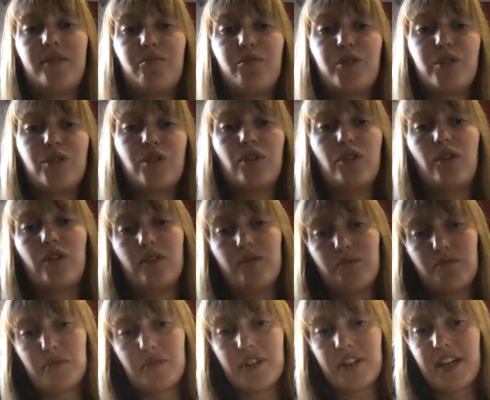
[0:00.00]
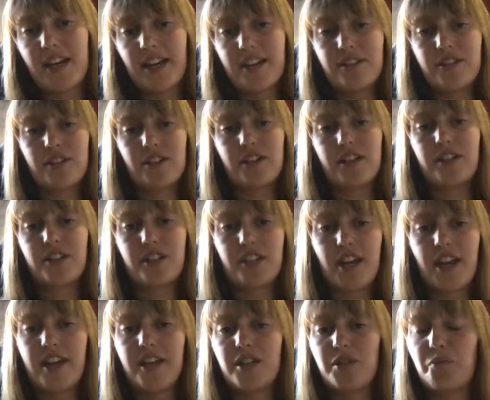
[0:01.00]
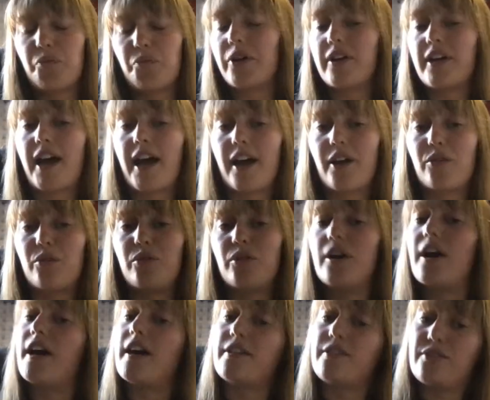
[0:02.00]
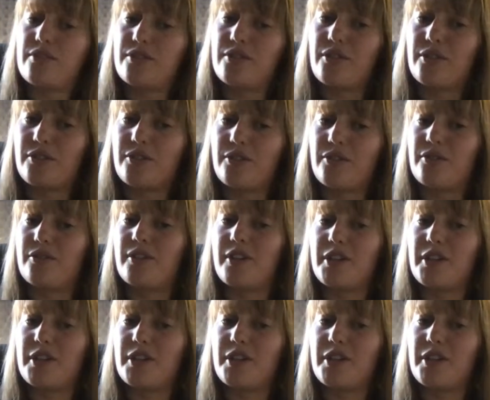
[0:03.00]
So the answer is yes, but how, I do not know.